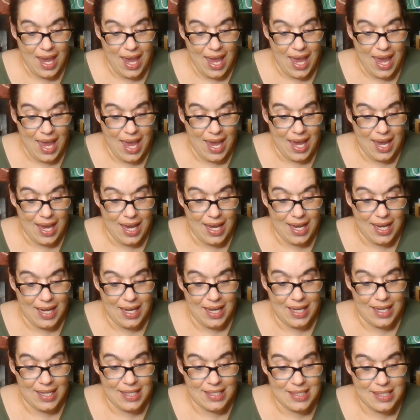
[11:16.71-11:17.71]

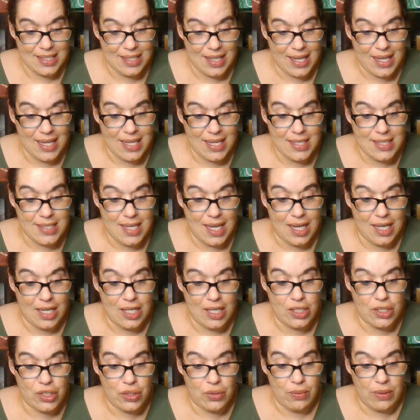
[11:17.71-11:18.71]
And like I said,
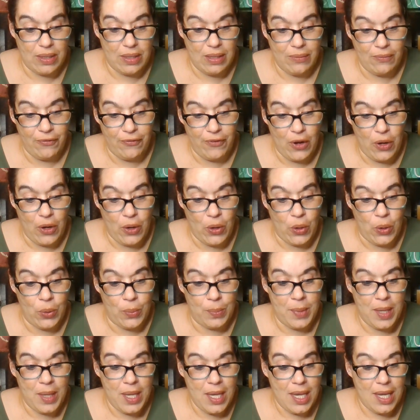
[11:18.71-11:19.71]
it's green
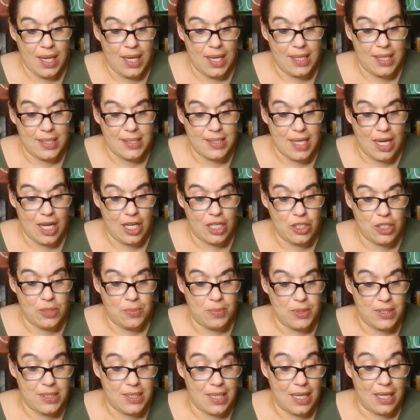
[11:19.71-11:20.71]
foam. It's
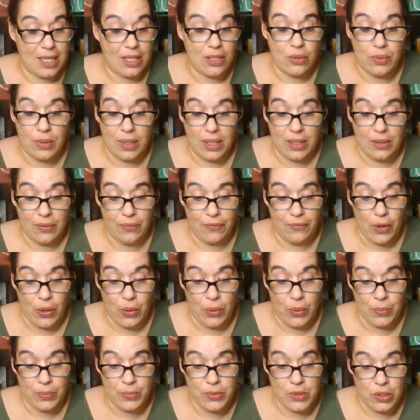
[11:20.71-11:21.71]
100% green
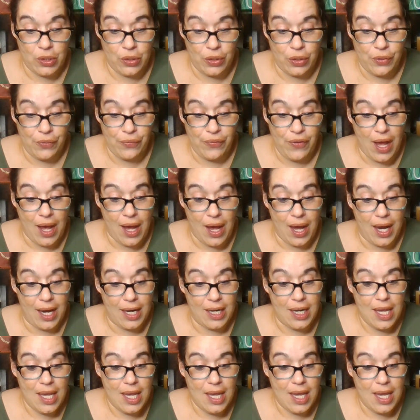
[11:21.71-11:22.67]
foam certified.